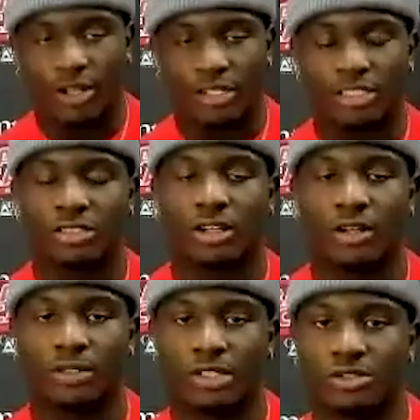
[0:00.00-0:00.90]
just started
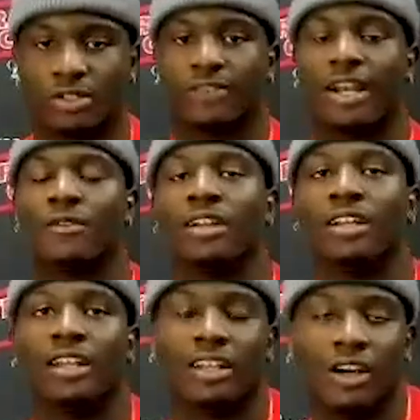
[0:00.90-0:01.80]
with the draft. I
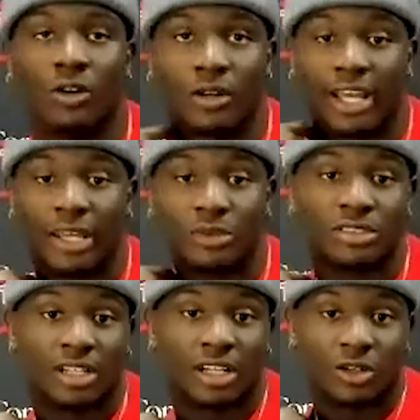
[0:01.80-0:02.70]
really didn't know that he was
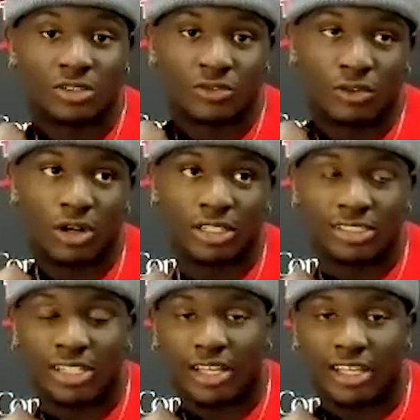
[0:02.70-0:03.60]
the coach for
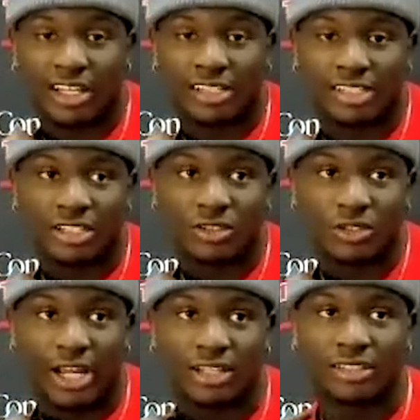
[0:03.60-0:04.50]
Kentucky until,
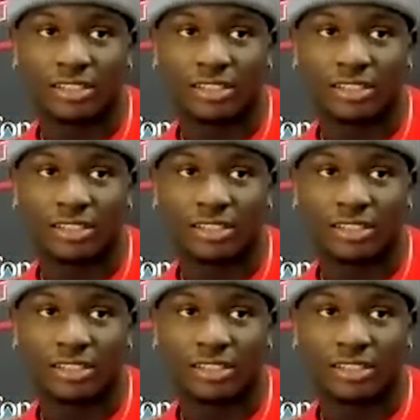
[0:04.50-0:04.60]
like, the